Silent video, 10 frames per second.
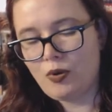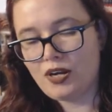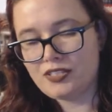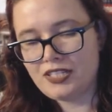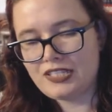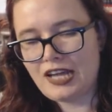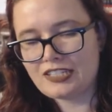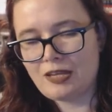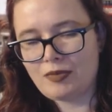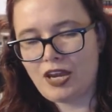where it's the
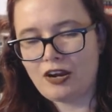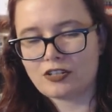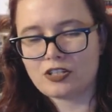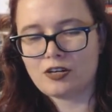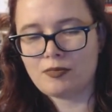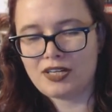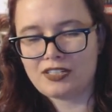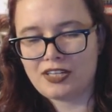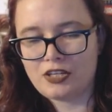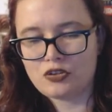exact same character, but
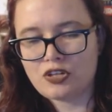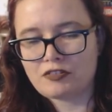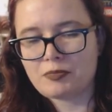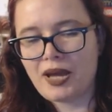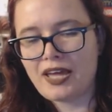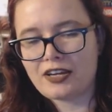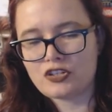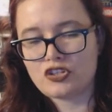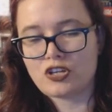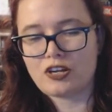you still have to buy it
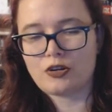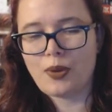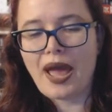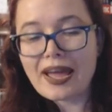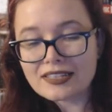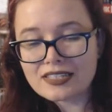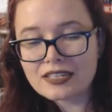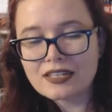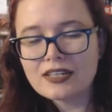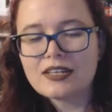because she's got a new
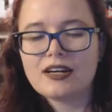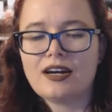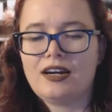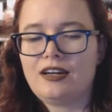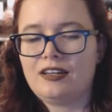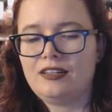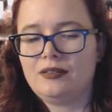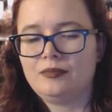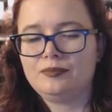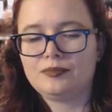hat.
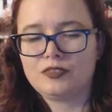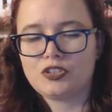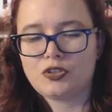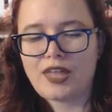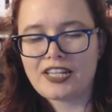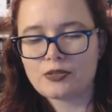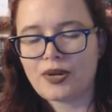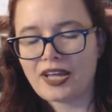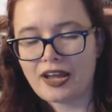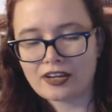So that's
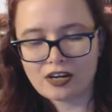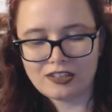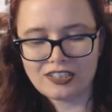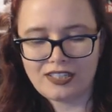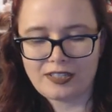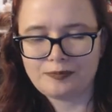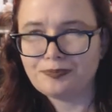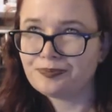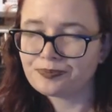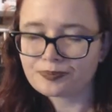what I kind of call it. Like,